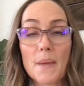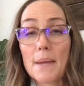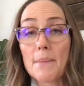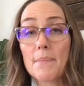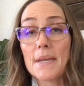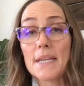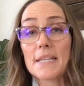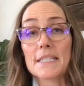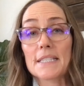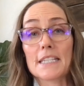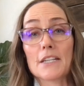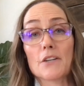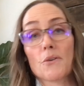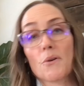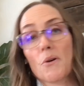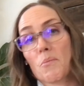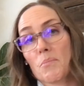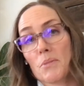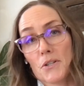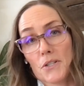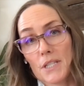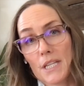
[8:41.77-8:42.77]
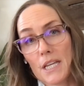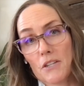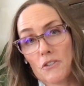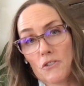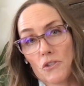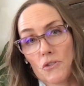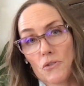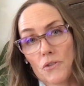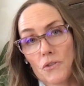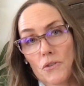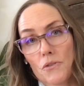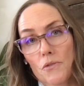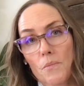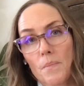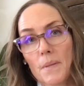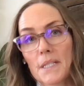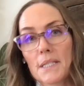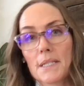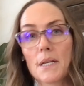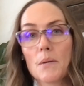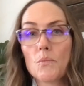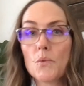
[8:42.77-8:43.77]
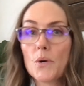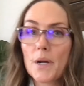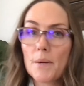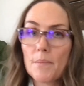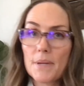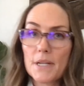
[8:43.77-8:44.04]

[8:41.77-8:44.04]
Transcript: maybe 0% true, but somewhere